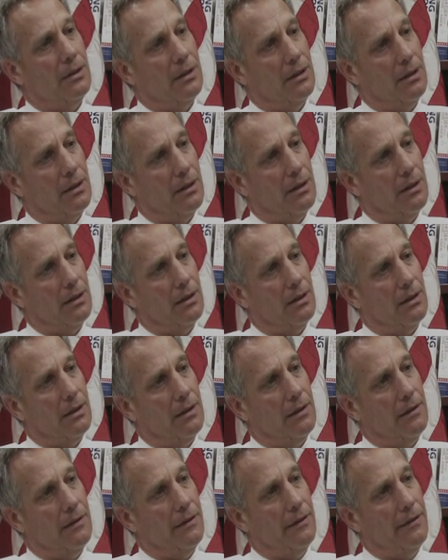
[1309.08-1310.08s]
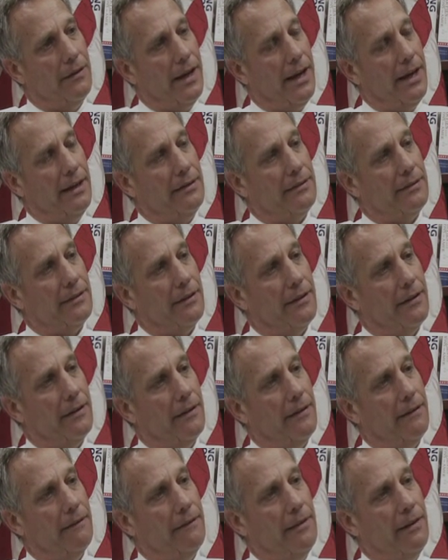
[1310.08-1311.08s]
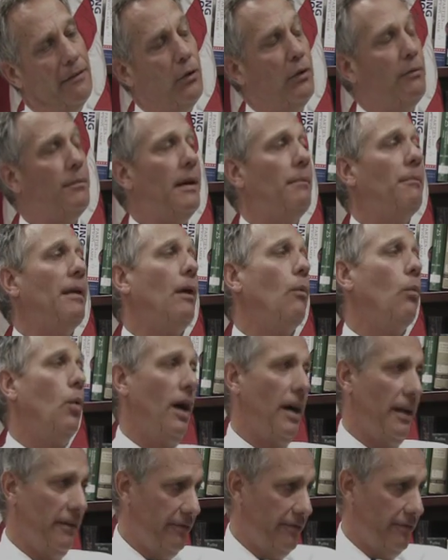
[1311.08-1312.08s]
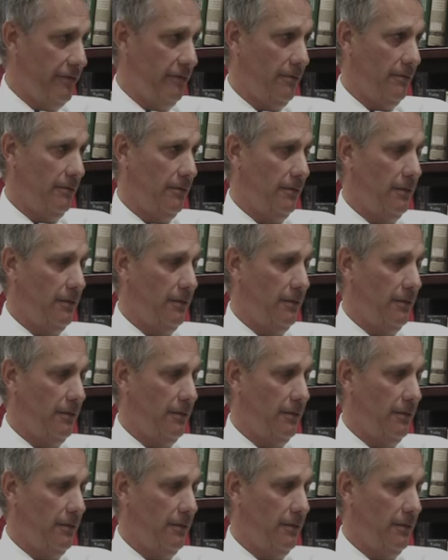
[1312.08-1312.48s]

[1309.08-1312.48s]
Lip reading: that who have met my wife,